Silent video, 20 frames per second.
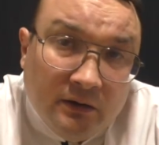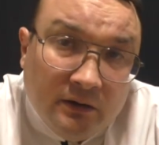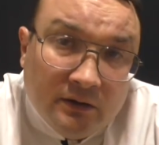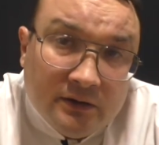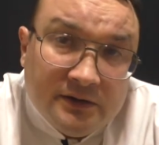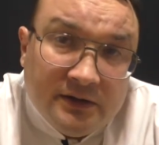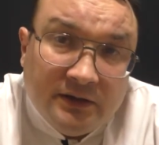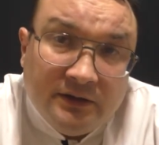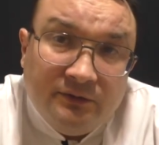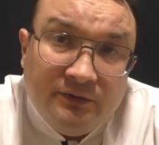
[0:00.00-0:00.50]

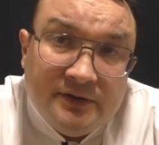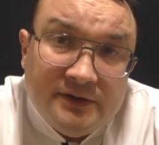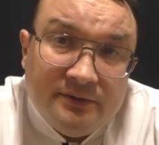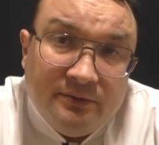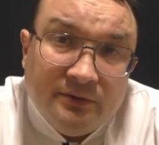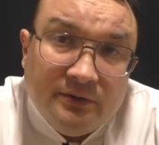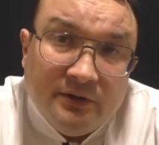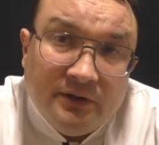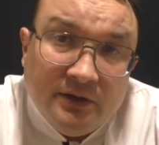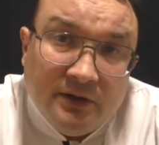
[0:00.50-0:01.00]
So this
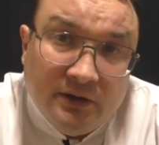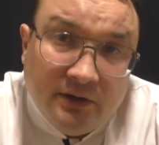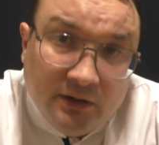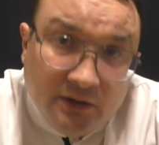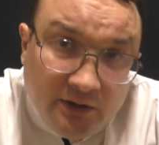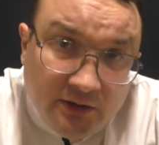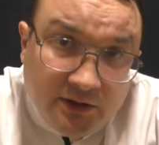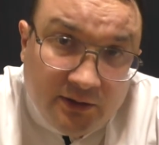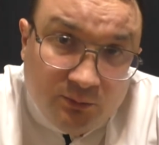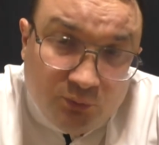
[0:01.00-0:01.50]
can be
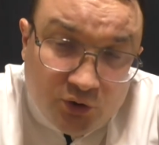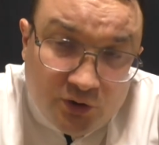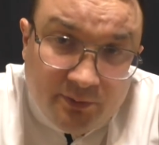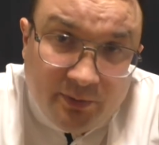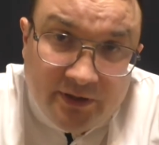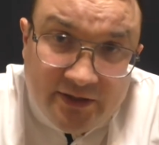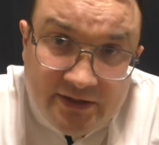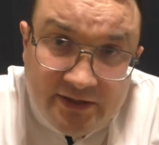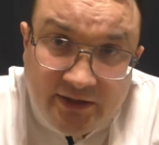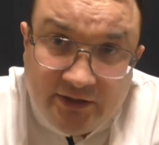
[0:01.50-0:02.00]
done by
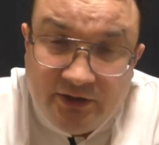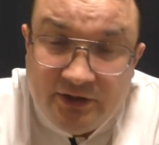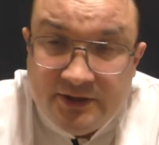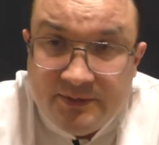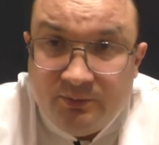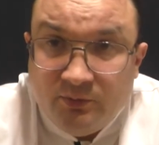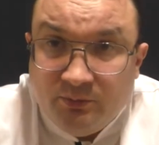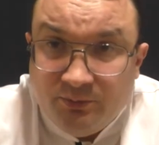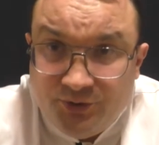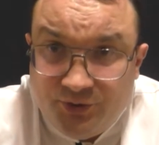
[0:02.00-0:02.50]
cane
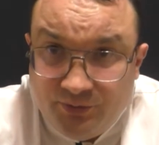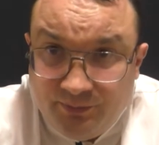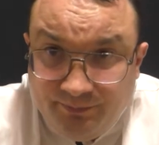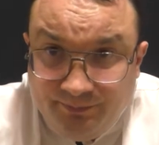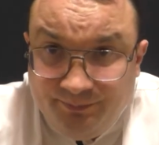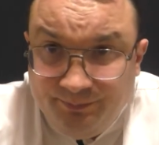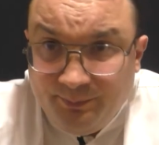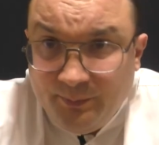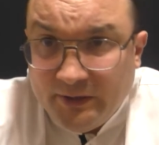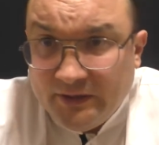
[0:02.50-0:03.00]
method
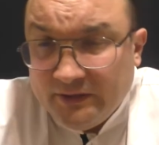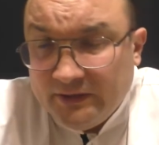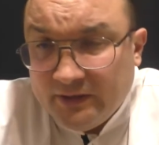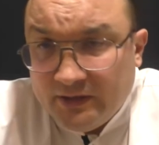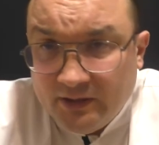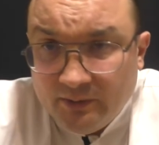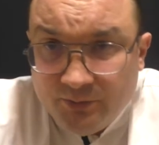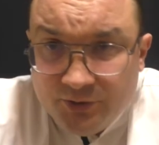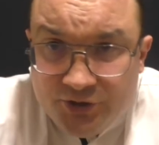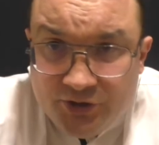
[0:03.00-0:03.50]
as is
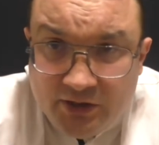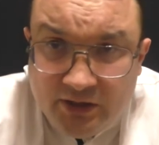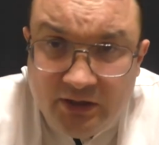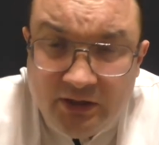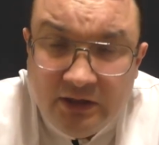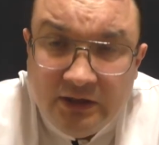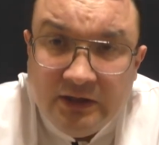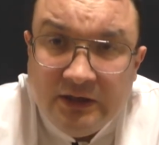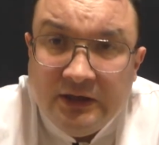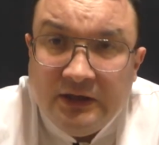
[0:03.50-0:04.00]
shown on
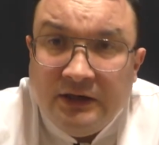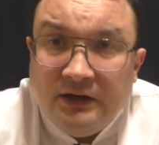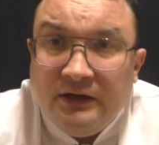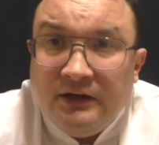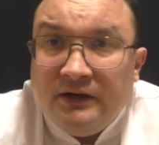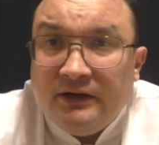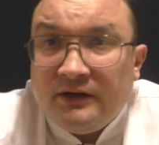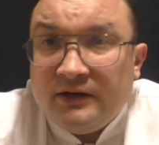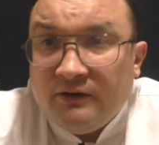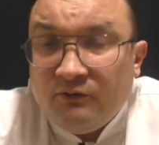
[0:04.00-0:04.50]
the picture.
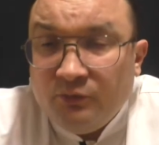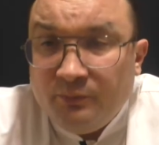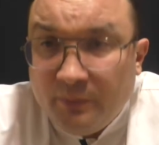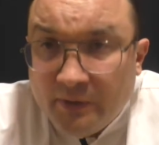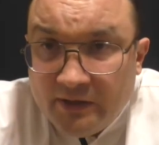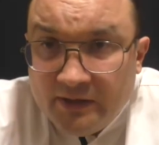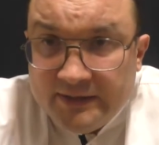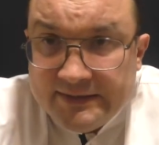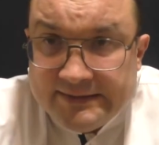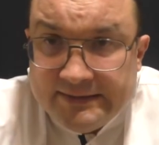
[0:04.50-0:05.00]

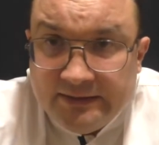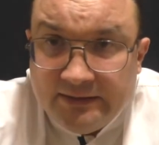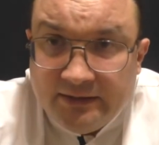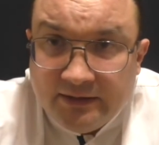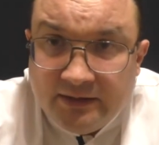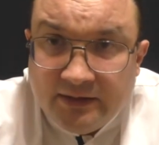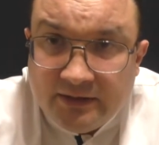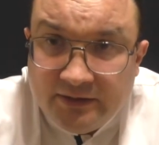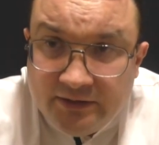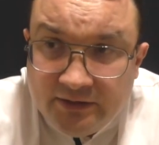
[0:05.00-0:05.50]
A
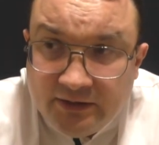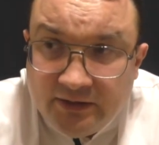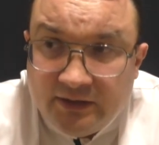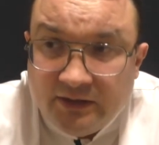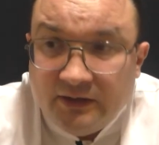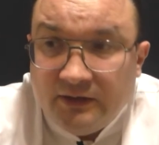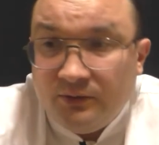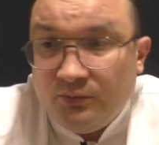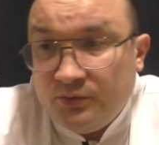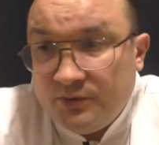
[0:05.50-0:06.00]
wadding stick
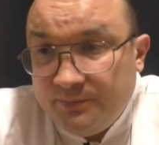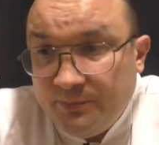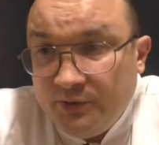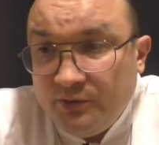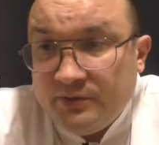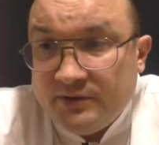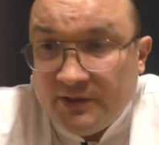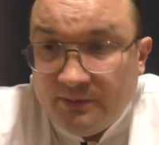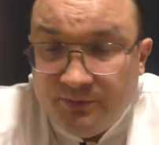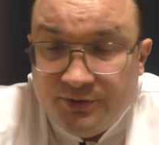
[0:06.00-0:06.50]
is
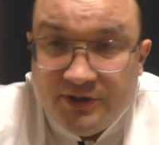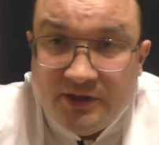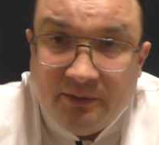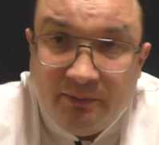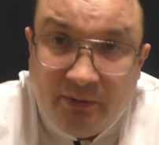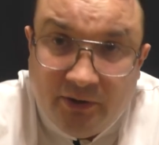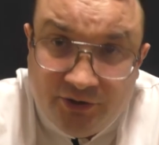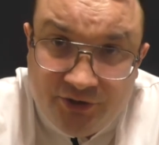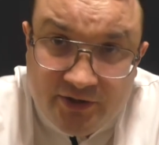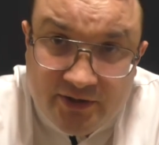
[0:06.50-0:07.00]
taken,
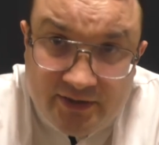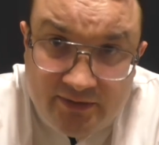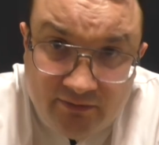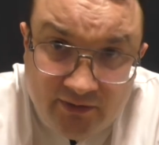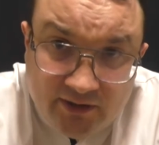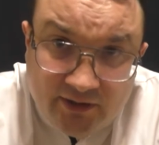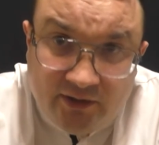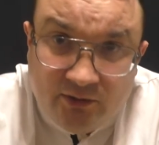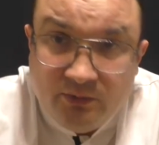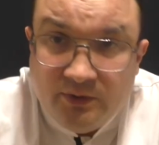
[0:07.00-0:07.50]
we
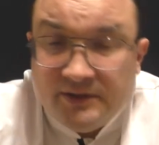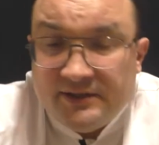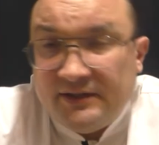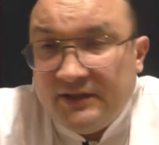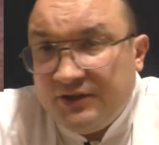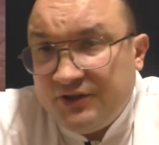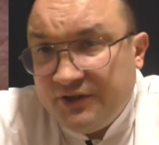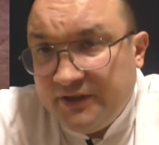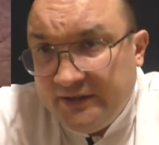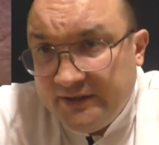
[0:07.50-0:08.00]
also
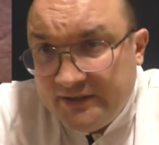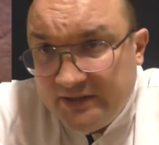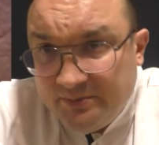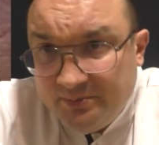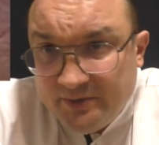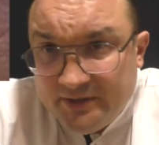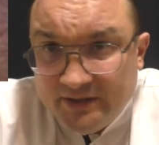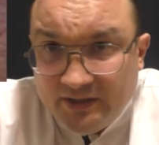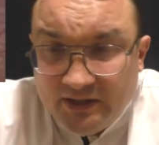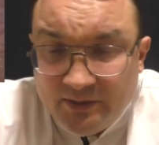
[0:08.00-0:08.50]
have a
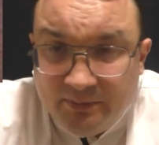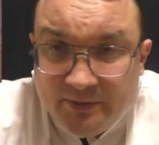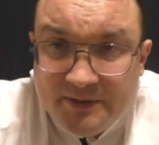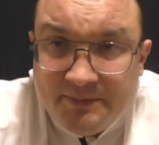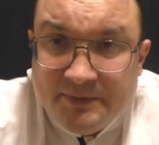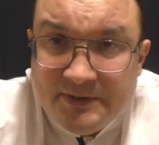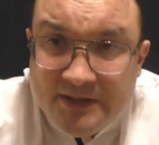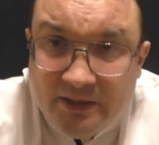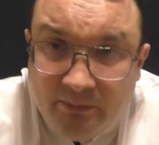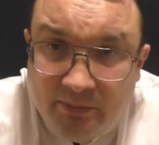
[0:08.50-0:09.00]
special
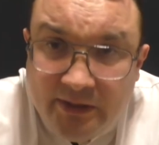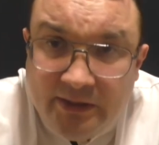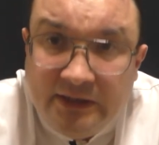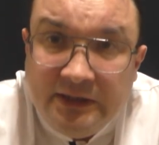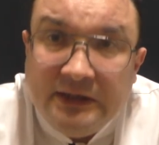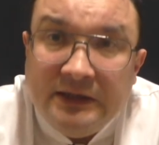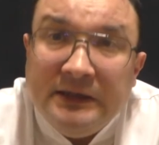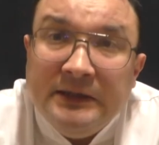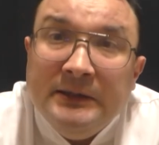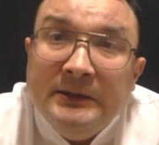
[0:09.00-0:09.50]
device.
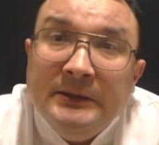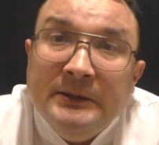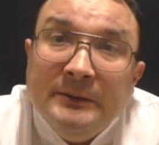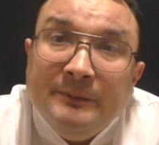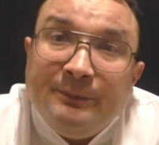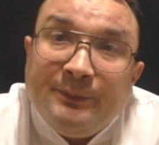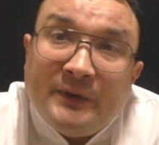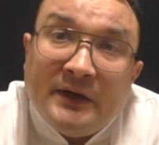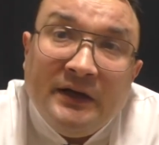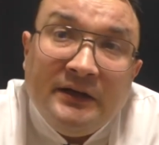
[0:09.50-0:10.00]
When
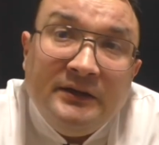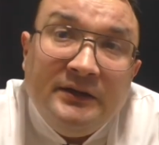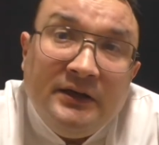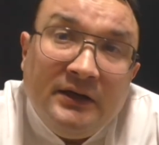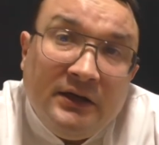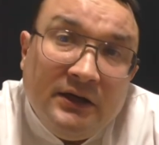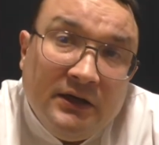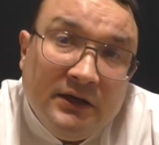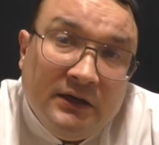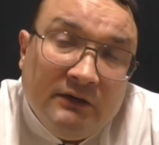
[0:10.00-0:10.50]
small
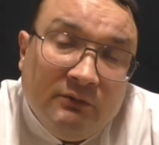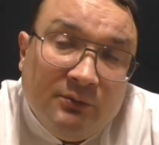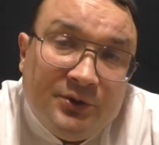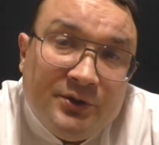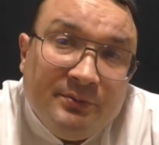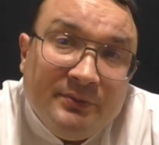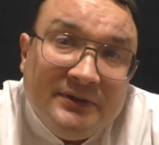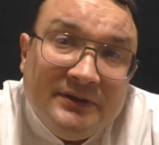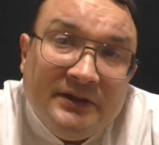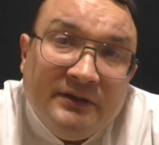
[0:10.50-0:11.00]

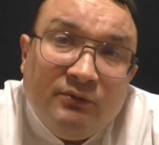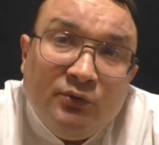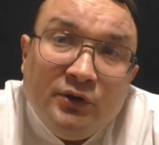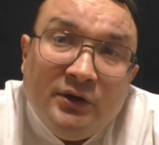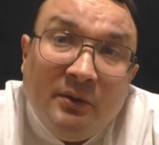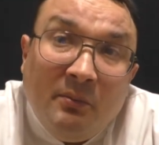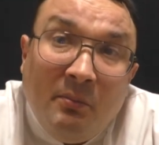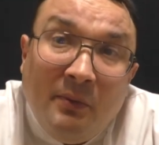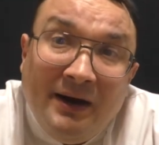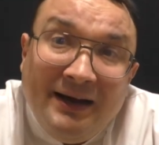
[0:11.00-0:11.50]
neoplasms are
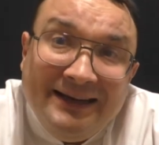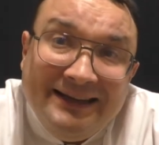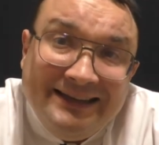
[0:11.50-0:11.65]
removed,